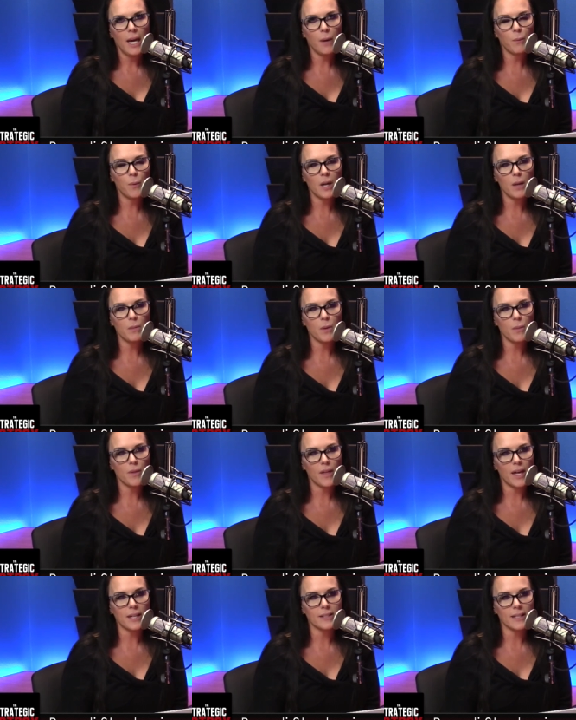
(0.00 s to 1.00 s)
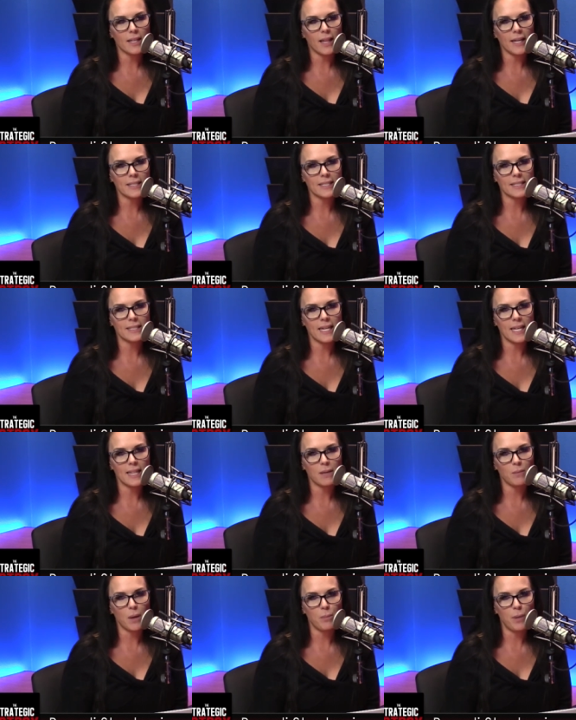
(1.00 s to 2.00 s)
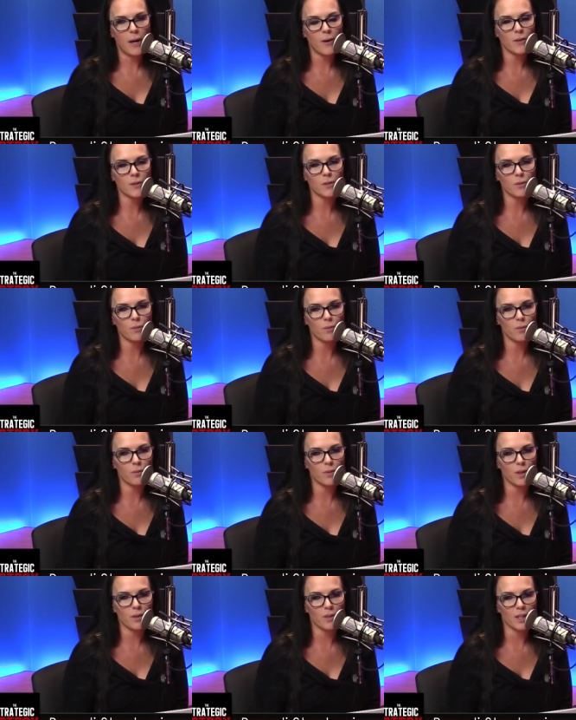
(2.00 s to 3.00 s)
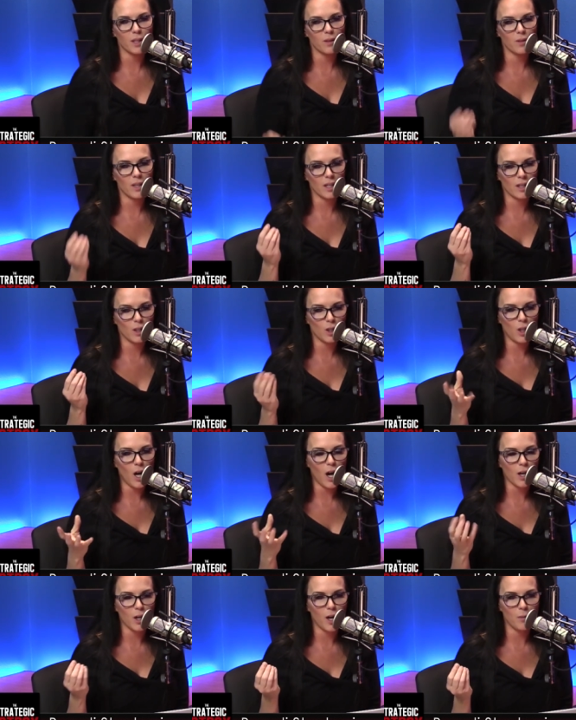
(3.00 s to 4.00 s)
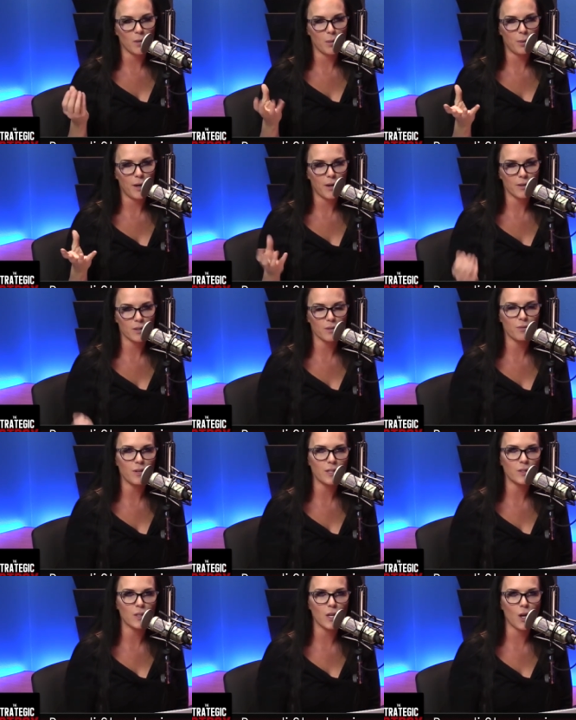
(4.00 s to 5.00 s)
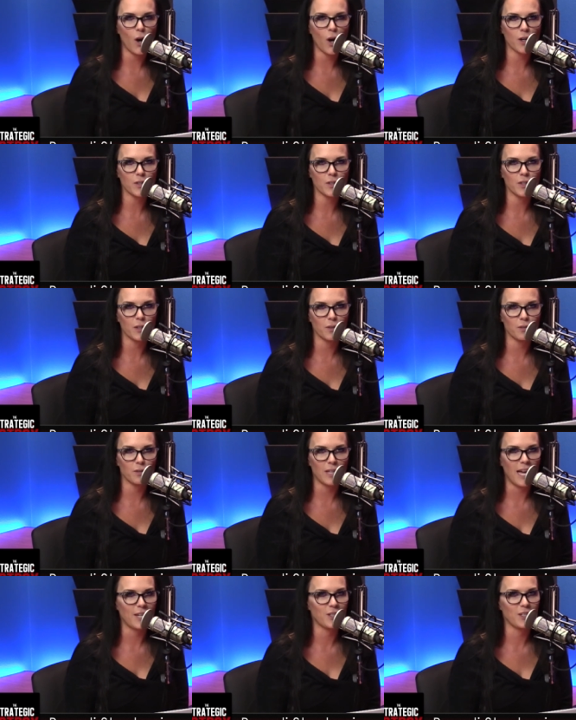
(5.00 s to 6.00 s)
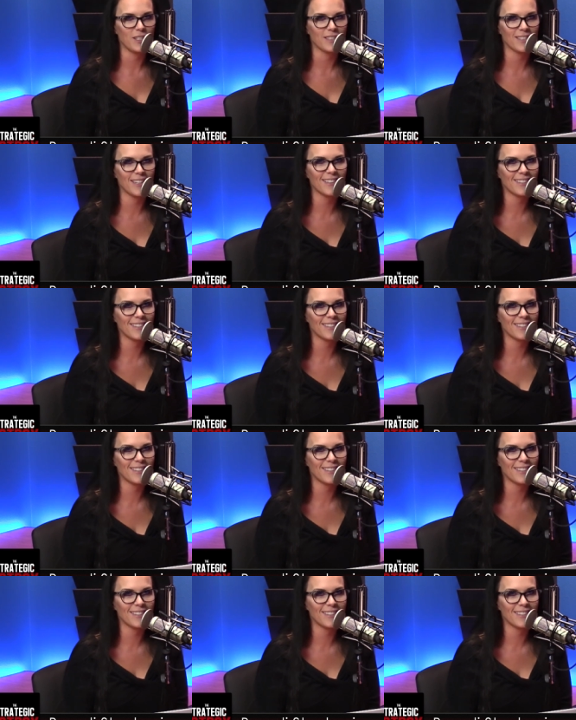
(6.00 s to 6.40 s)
And what I mean by that is I like to say that my parents the, the, the clock on my parents' VCR still flashes.